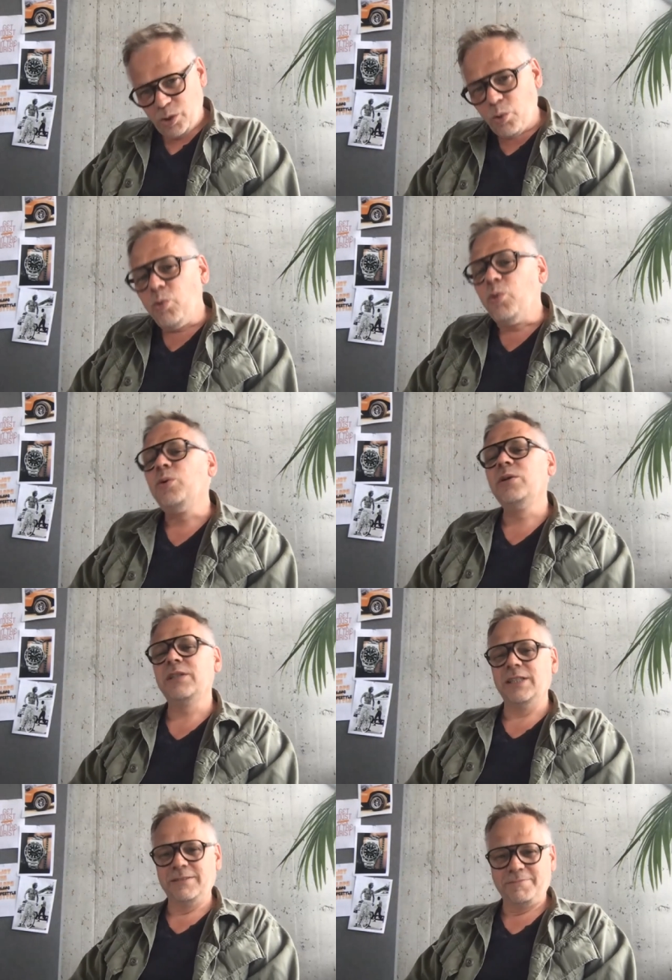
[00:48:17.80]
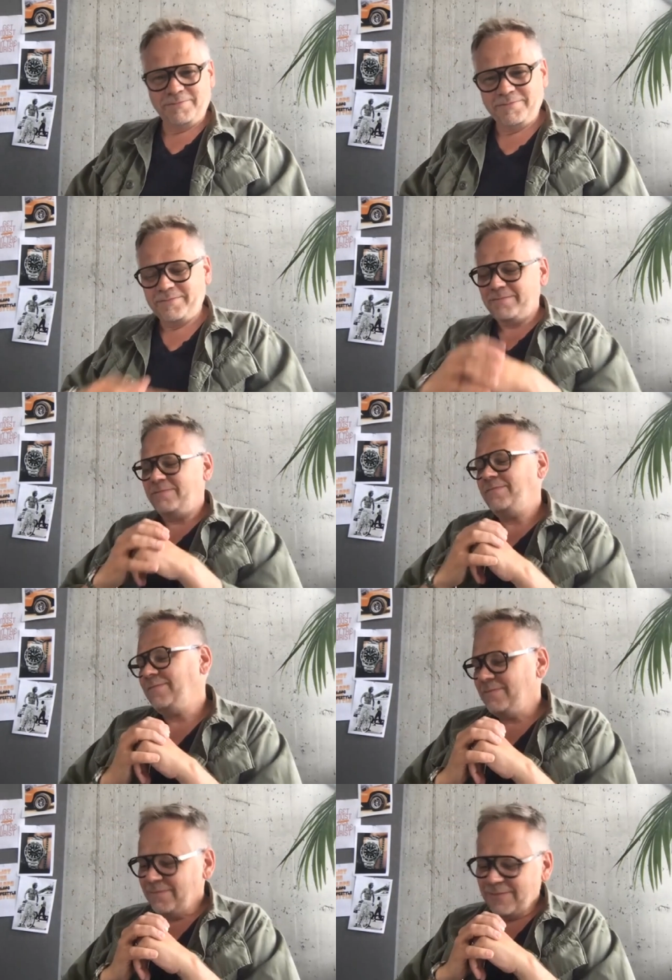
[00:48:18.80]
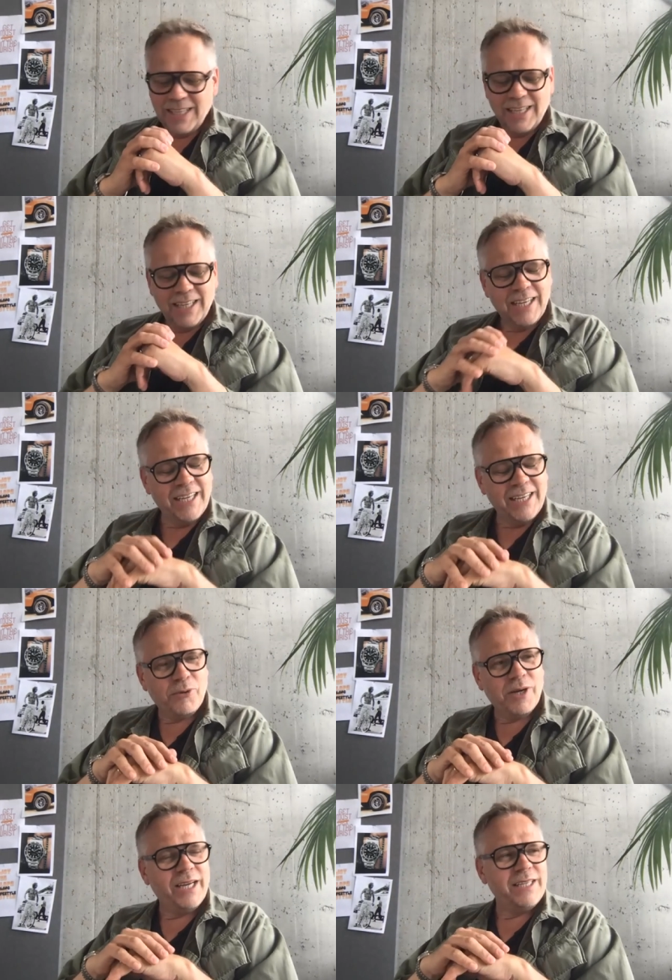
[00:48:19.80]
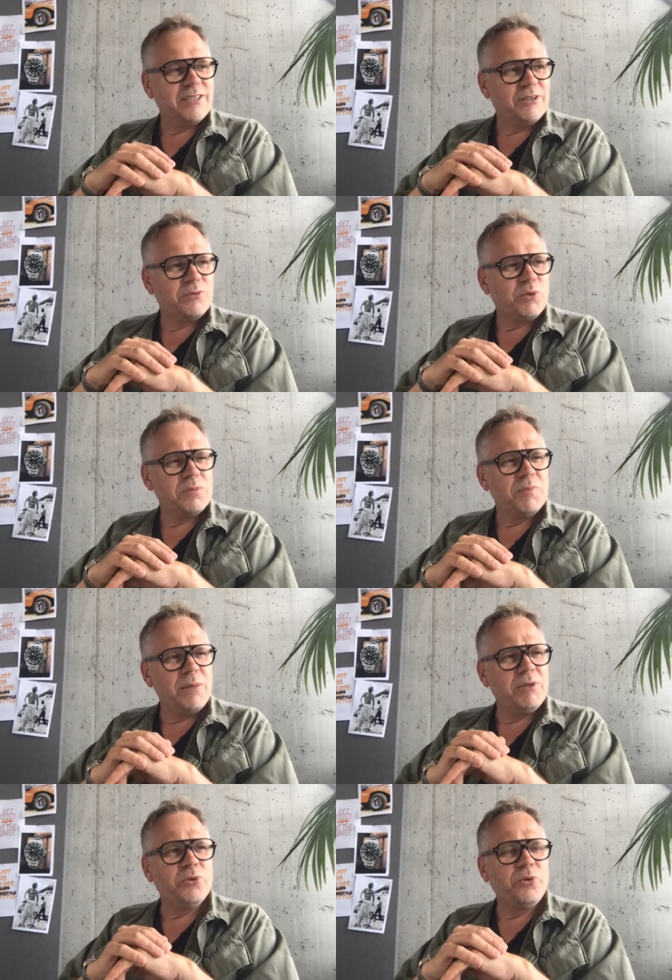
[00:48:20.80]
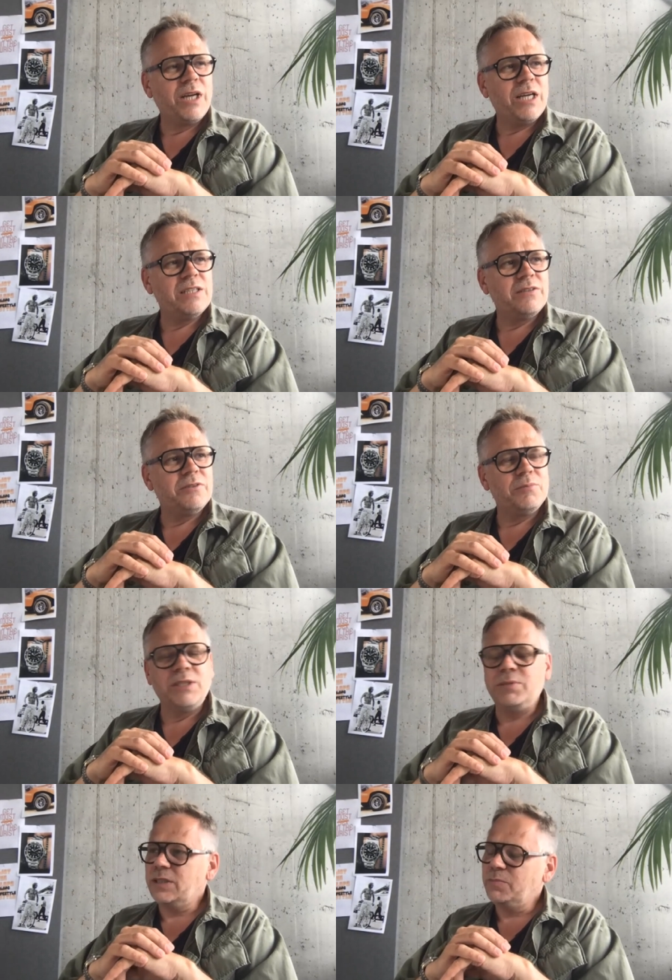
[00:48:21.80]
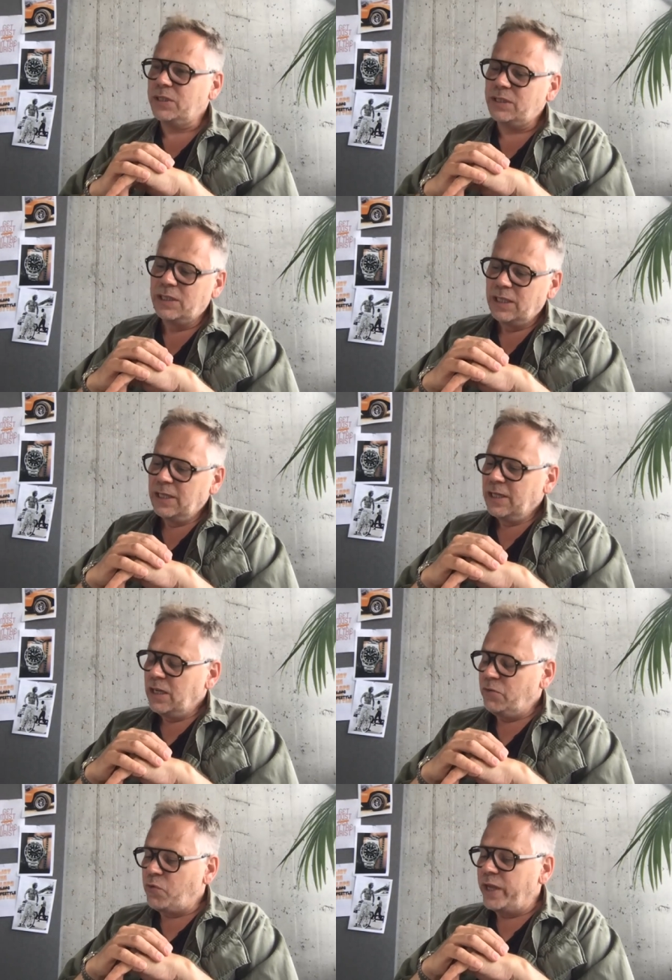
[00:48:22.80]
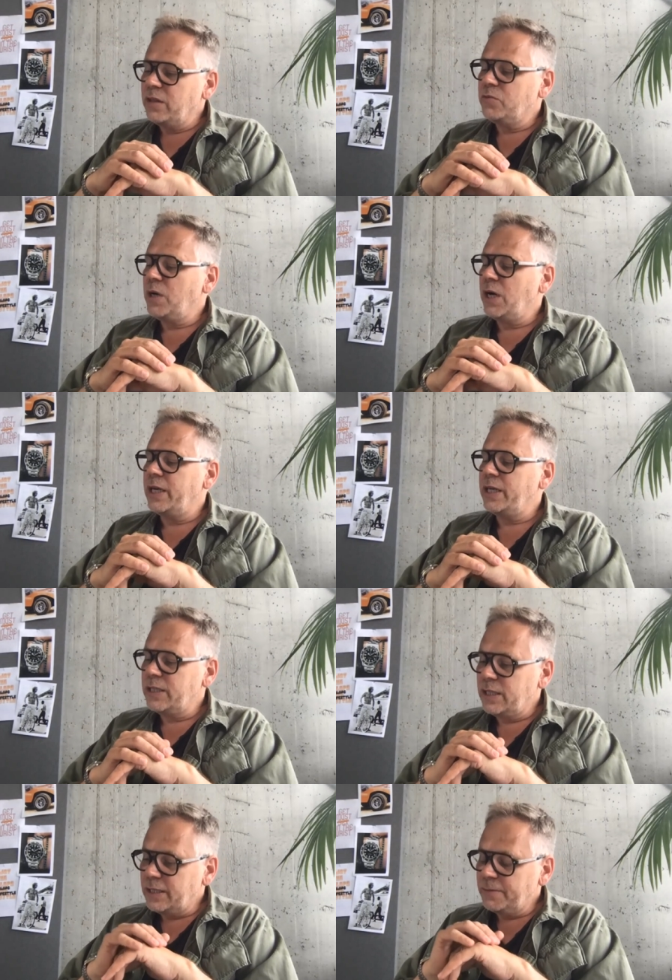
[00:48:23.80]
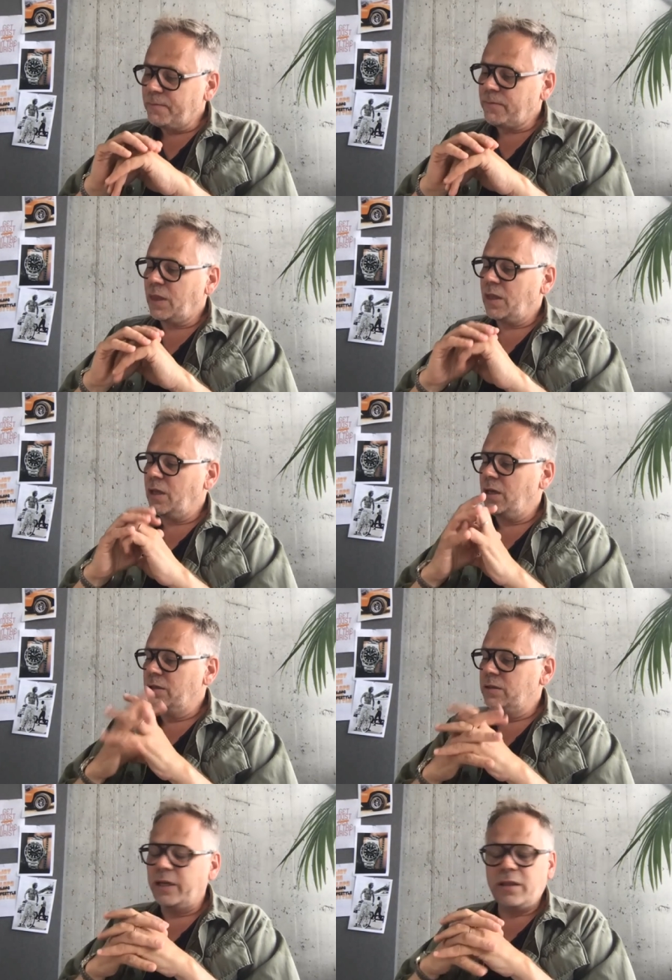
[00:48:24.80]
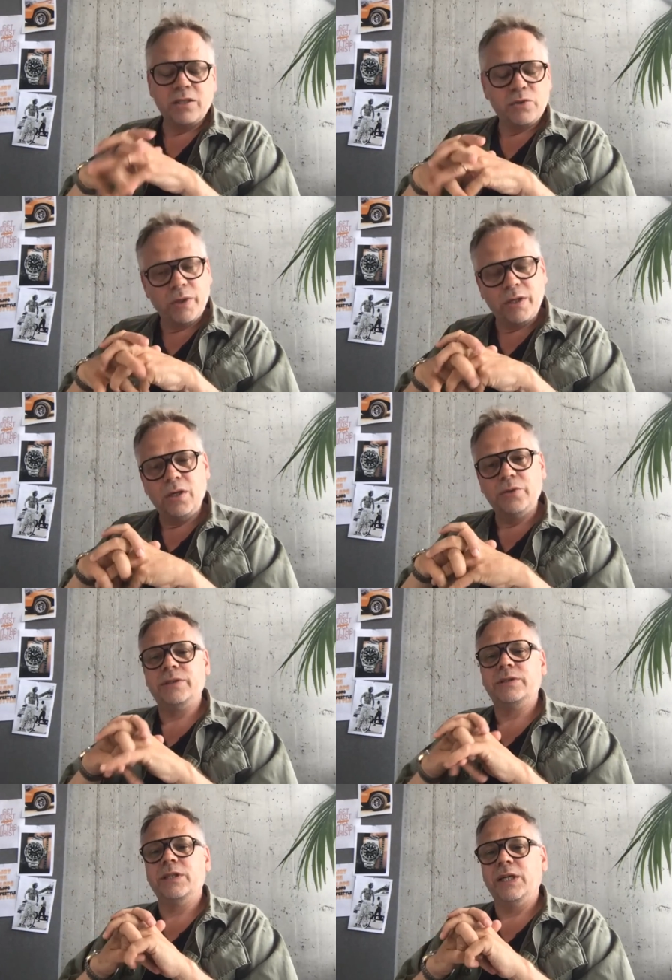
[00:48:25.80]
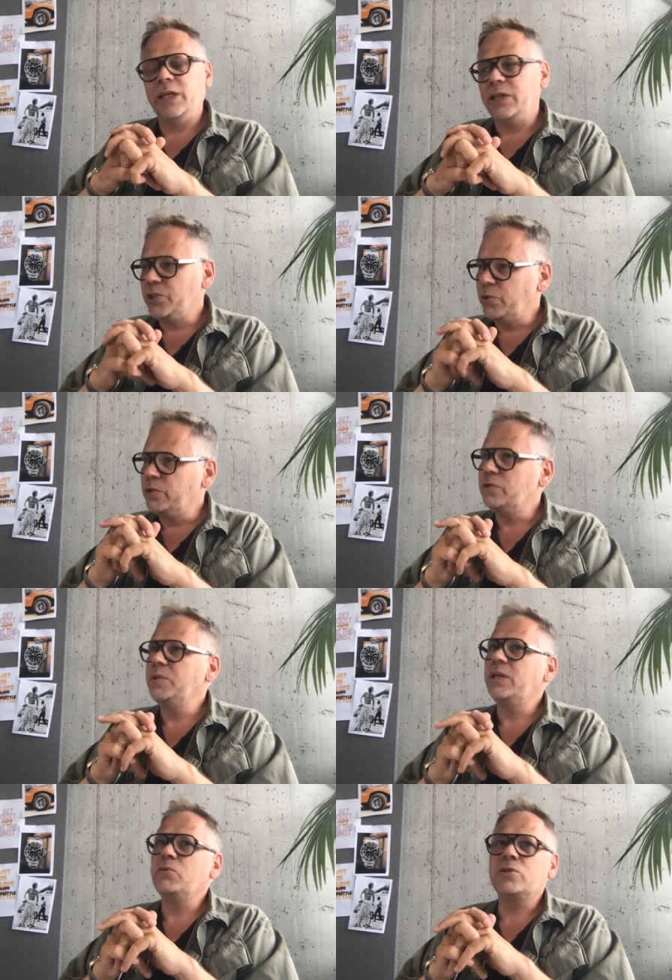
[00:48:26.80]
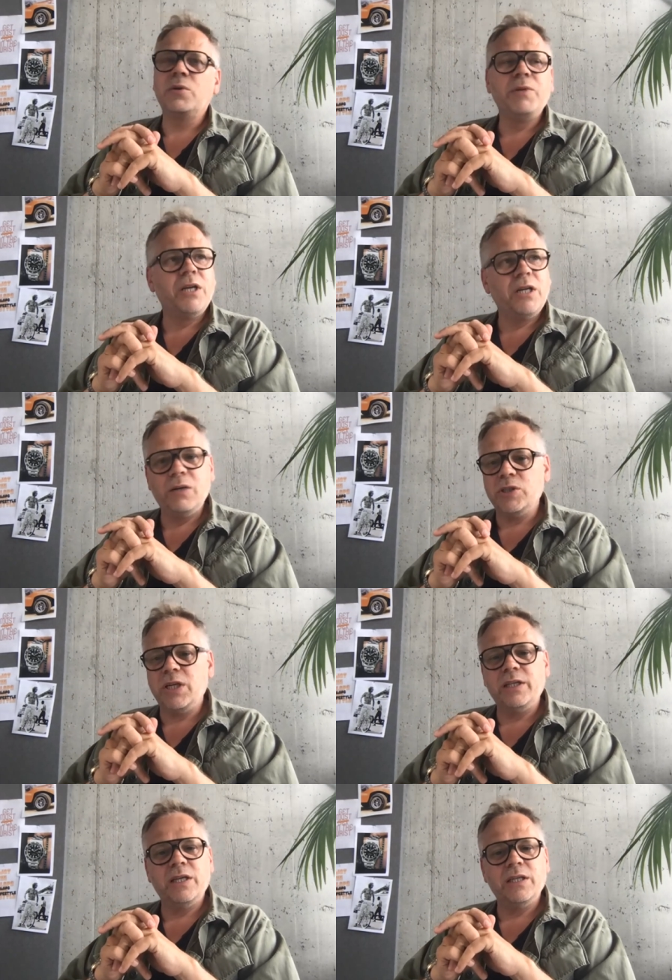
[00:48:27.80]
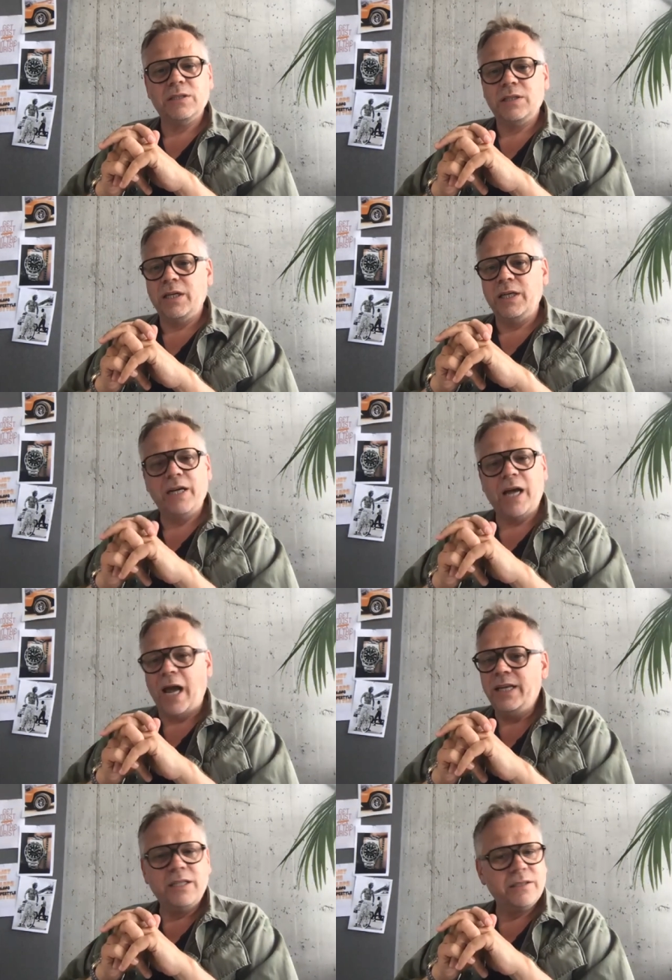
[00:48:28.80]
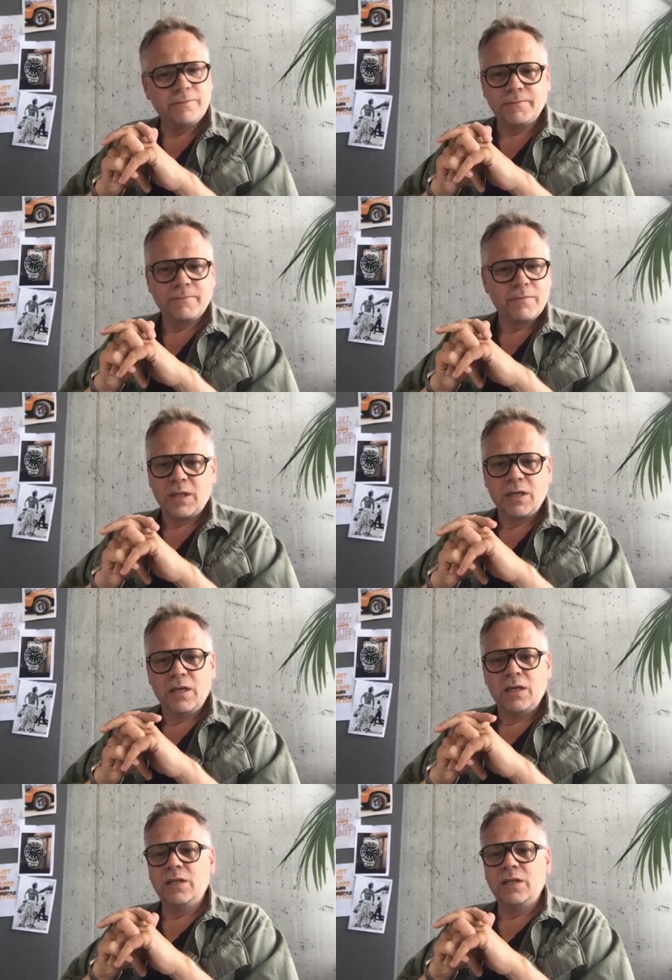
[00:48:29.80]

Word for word: old and in a way. So it was maybe too classic for me, but but a friend of mine uh, digged this one out, and I showed it to me, and I was me, I was like, yes, I, I need it. Yeah.